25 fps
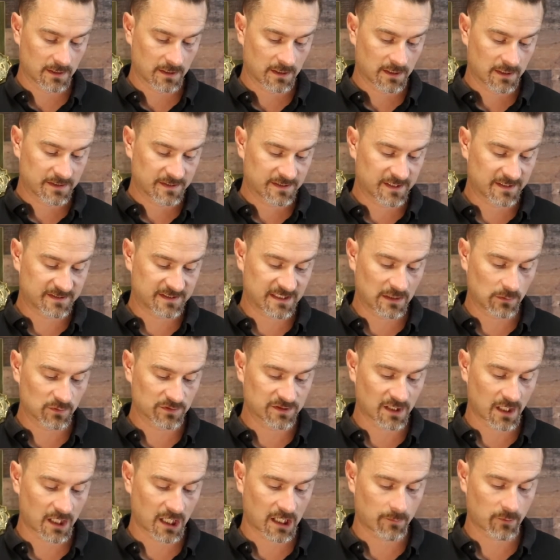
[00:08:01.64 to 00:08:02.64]
Since he was
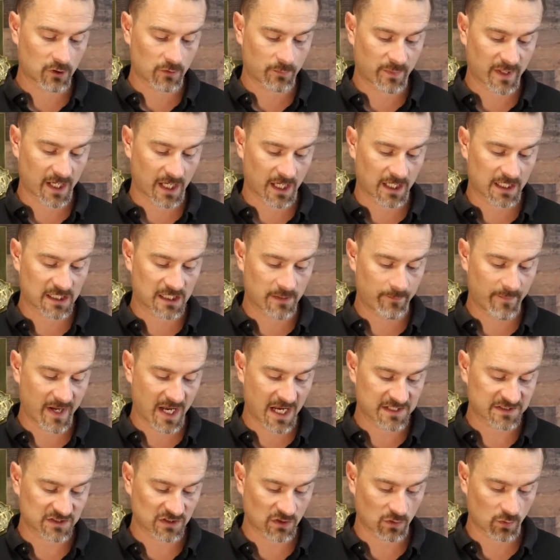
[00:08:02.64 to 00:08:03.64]
not able to pay, the
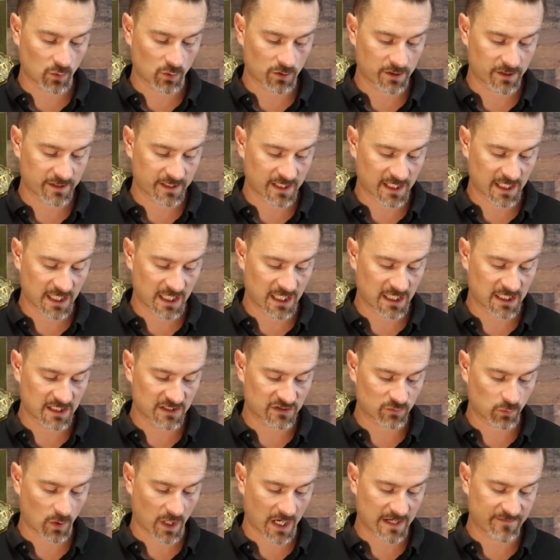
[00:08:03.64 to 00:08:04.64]
master ordered that he and
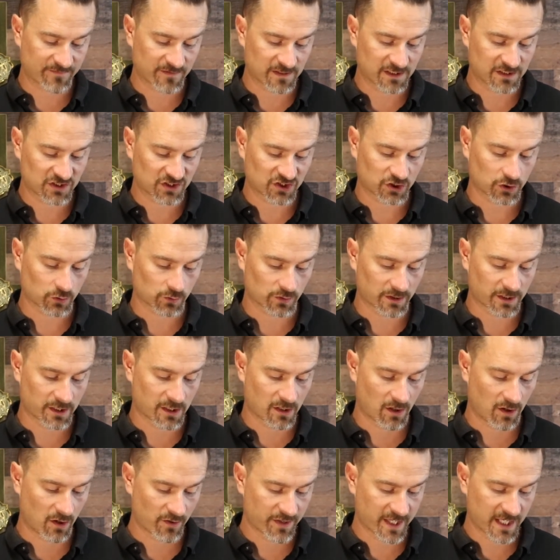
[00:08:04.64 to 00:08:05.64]
his wife and his children and
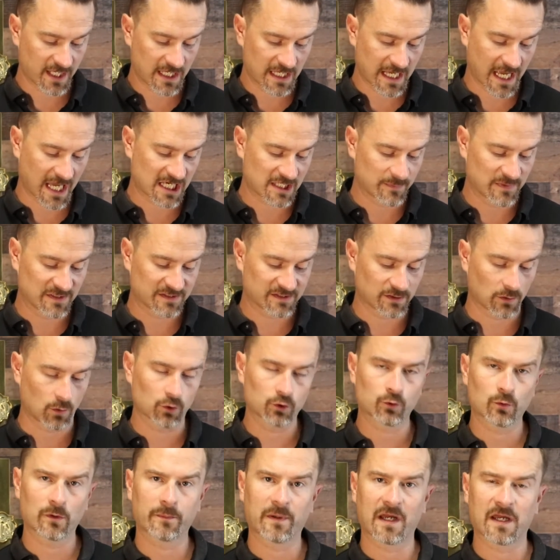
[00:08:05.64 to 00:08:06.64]
all that he had to be sold
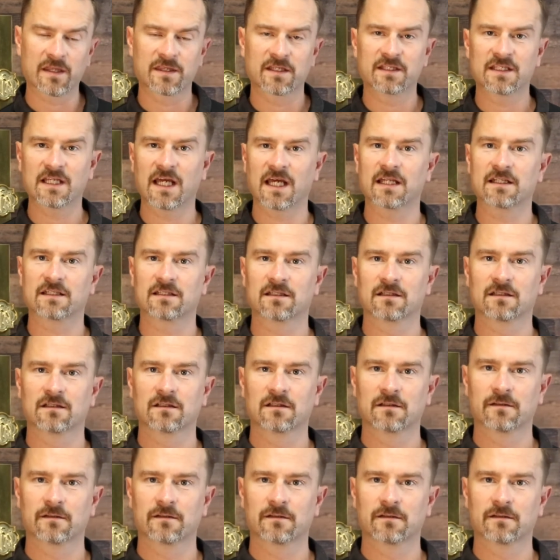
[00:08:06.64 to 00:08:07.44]
and repay the debt.